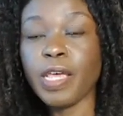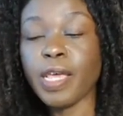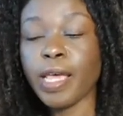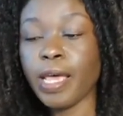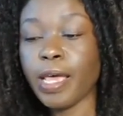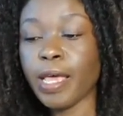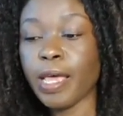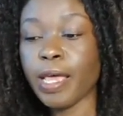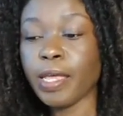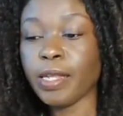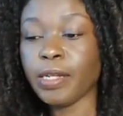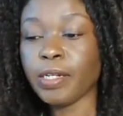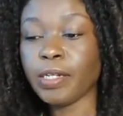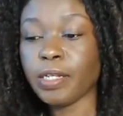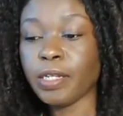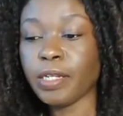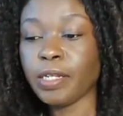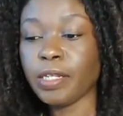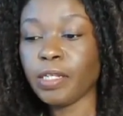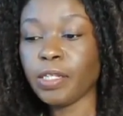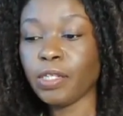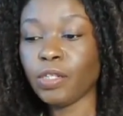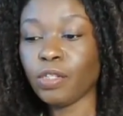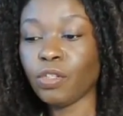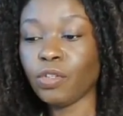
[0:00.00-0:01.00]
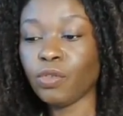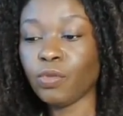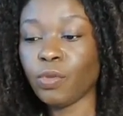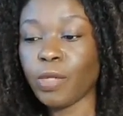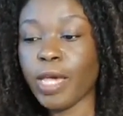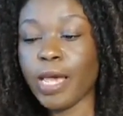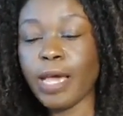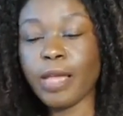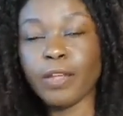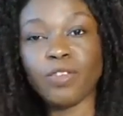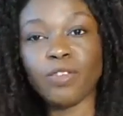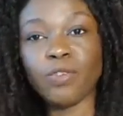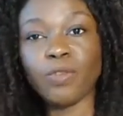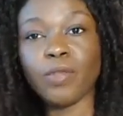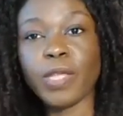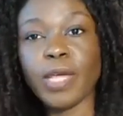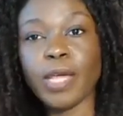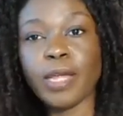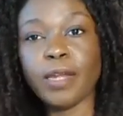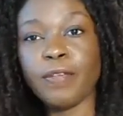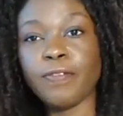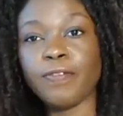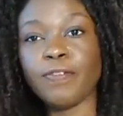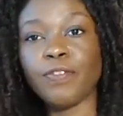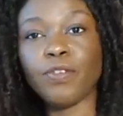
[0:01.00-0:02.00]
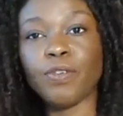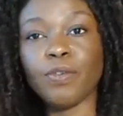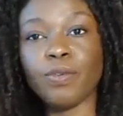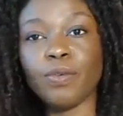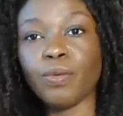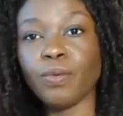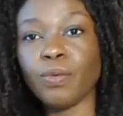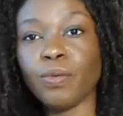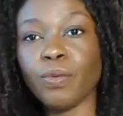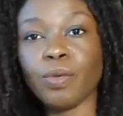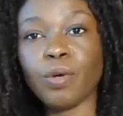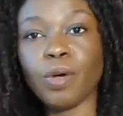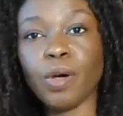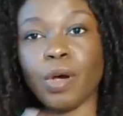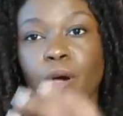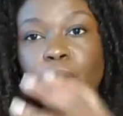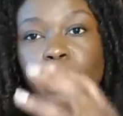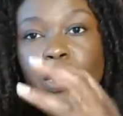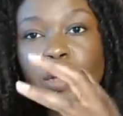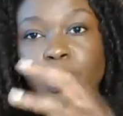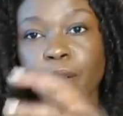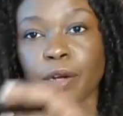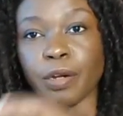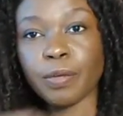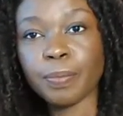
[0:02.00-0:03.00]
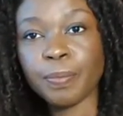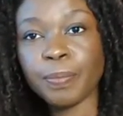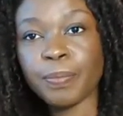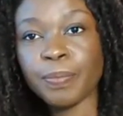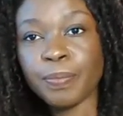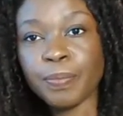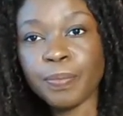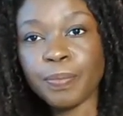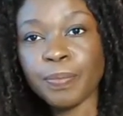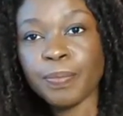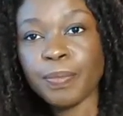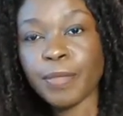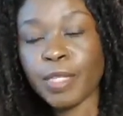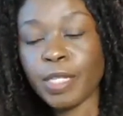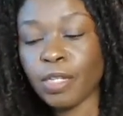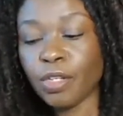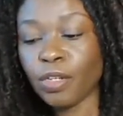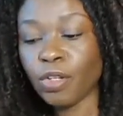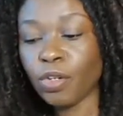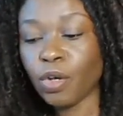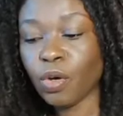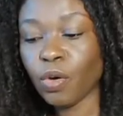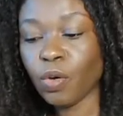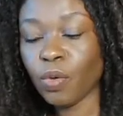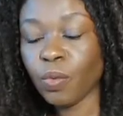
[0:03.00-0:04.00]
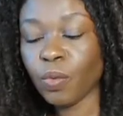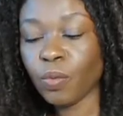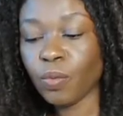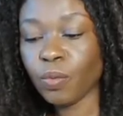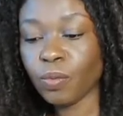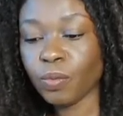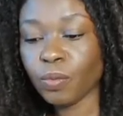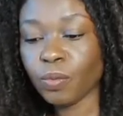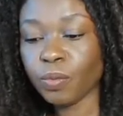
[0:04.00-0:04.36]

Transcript: And you can't do that if you are, you know,